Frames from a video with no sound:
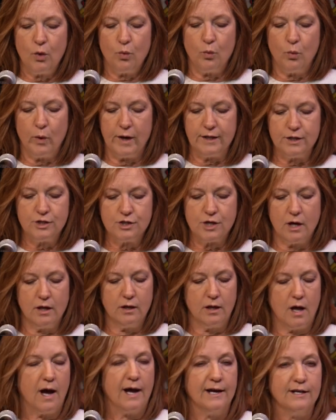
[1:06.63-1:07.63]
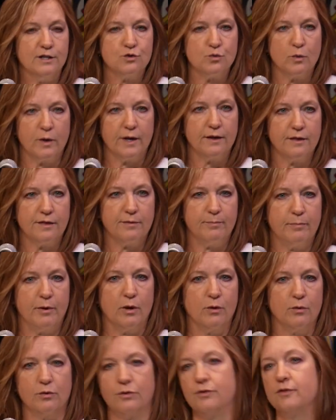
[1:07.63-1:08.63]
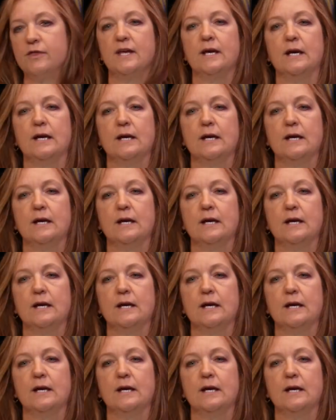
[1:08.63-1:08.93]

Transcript: which aligns with both